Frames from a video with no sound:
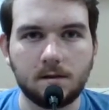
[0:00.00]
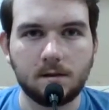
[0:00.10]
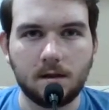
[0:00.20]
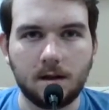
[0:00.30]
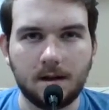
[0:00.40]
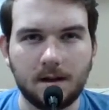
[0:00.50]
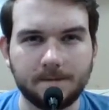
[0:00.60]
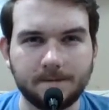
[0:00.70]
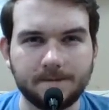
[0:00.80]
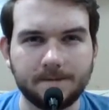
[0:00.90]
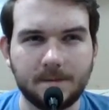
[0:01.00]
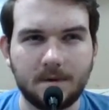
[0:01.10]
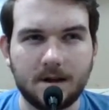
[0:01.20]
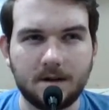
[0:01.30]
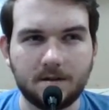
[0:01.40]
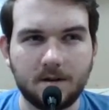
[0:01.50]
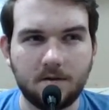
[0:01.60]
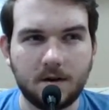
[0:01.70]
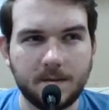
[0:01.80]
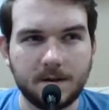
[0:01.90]
I don't
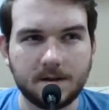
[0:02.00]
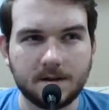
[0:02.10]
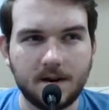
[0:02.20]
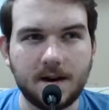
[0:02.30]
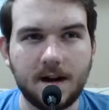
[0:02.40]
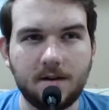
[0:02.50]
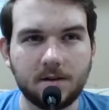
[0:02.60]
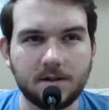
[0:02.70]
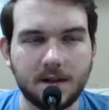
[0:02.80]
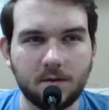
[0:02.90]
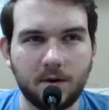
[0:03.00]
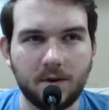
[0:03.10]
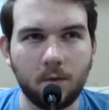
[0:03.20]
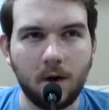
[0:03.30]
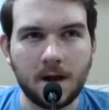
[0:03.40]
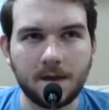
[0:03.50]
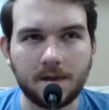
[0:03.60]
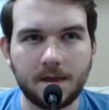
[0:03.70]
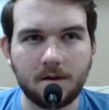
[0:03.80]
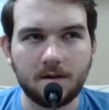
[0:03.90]
know. I mean, because right now it looks like we
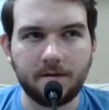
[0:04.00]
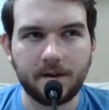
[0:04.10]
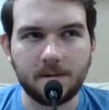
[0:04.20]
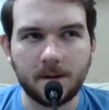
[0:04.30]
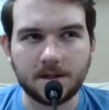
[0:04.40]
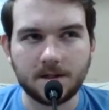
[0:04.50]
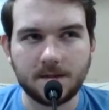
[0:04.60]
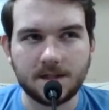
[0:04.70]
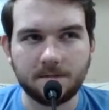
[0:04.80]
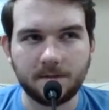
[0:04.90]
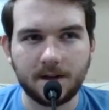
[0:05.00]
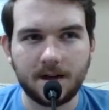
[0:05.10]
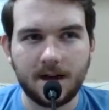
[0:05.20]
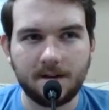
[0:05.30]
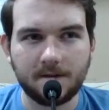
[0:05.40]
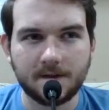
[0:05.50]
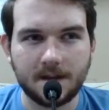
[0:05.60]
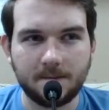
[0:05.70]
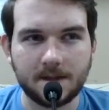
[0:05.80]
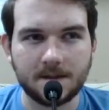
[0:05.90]
want the Earth Vellumental to be split in half, because
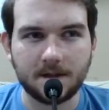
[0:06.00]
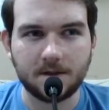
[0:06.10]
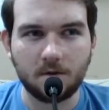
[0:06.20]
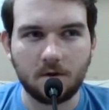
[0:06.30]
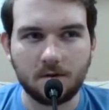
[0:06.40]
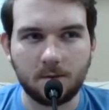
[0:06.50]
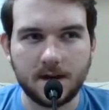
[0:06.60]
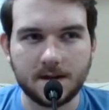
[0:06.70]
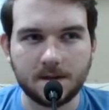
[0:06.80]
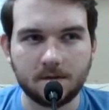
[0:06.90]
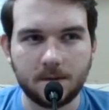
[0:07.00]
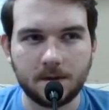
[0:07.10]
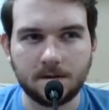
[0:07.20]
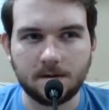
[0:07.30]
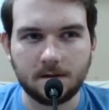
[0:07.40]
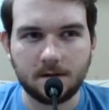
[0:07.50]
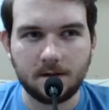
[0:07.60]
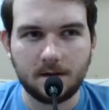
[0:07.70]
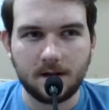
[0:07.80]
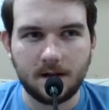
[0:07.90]
that means the doorway is open.
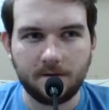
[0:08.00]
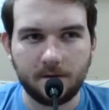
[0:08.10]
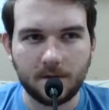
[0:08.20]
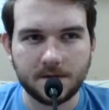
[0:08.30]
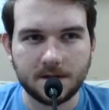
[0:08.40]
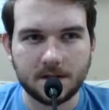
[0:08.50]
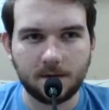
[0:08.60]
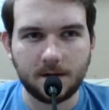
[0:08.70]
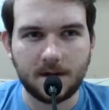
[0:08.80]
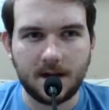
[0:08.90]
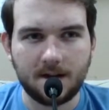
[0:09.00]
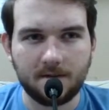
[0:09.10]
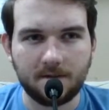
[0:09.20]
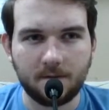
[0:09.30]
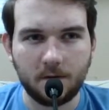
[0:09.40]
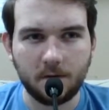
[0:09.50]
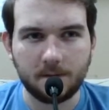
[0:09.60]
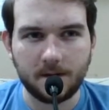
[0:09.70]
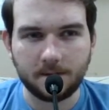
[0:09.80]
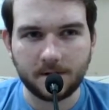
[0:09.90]
If it wasn't split in half, we wouldn't
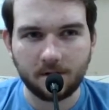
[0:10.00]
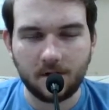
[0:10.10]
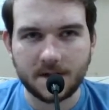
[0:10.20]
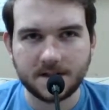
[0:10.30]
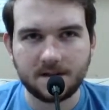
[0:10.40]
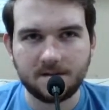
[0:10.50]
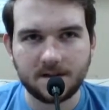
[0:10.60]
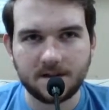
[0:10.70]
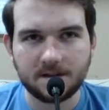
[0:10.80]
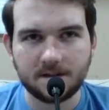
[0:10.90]
be able to cross, I don't think.